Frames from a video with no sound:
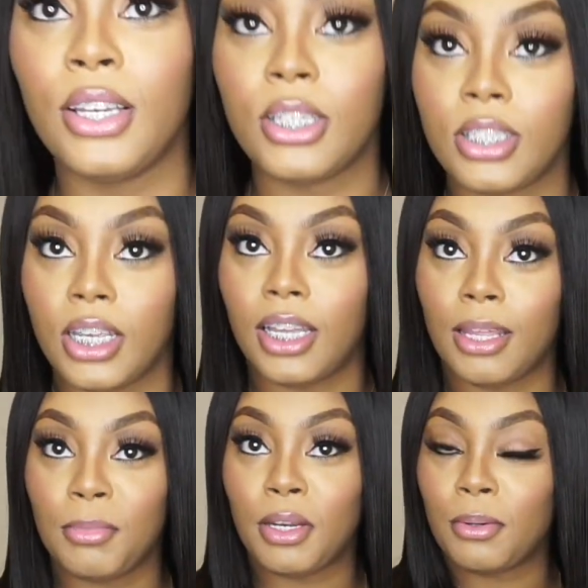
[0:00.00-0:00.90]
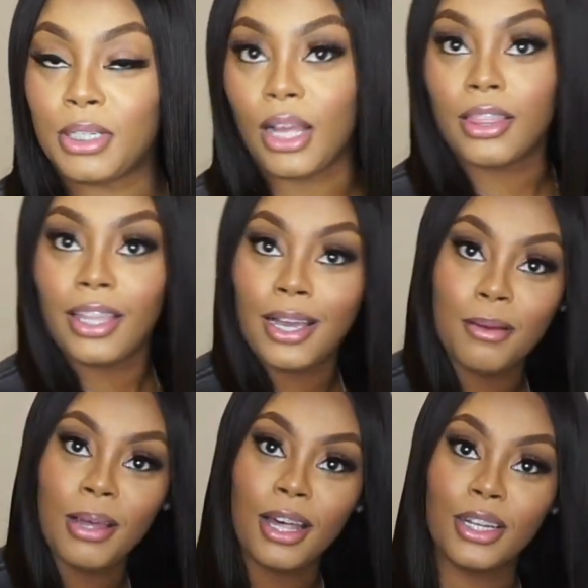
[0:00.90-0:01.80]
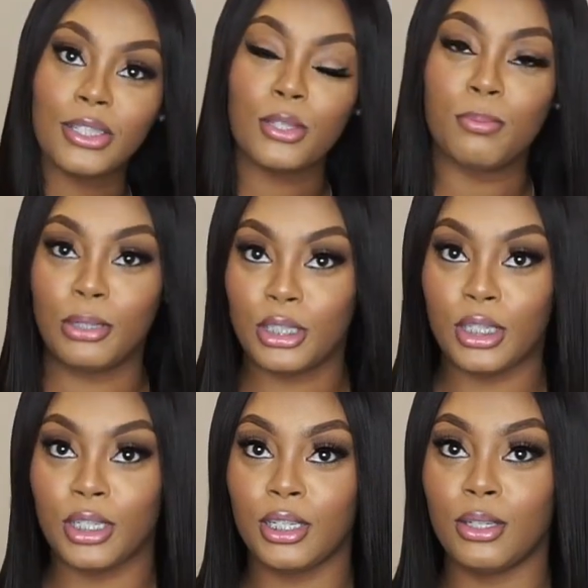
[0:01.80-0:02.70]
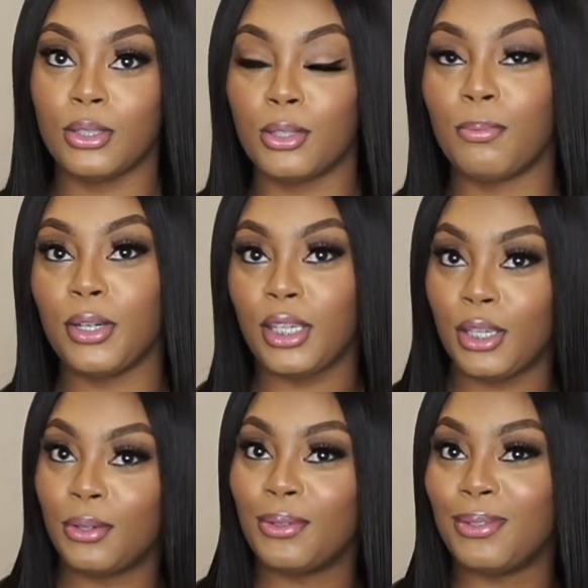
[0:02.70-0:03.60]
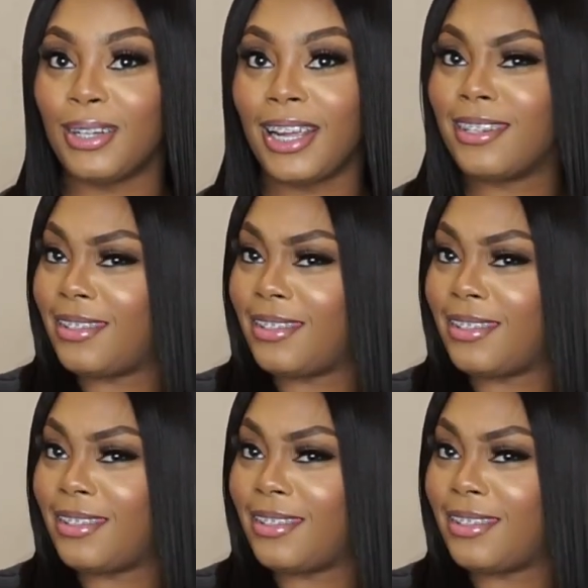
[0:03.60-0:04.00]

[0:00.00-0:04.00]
so yeah let me know what y'all think about it super chill super cute and